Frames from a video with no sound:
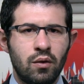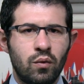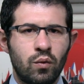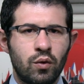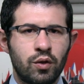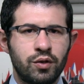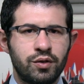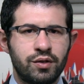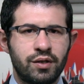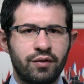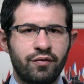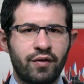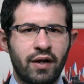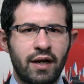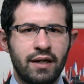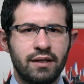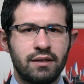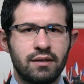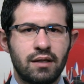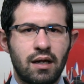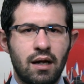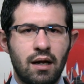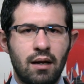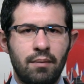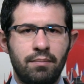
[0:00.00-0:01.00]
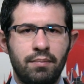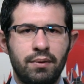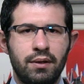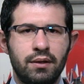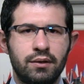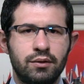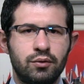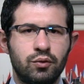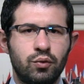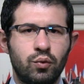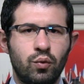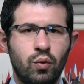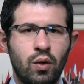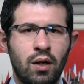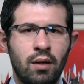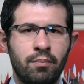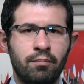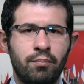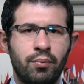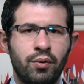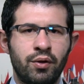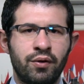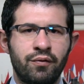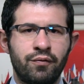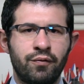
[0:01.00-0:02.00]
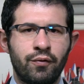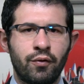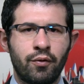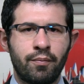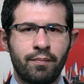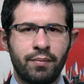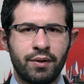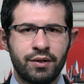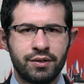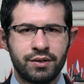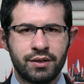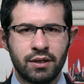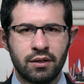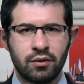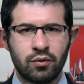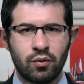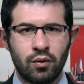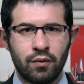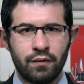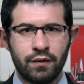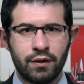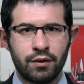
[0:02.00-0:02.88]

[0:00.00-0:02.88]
was revised up to 1.4%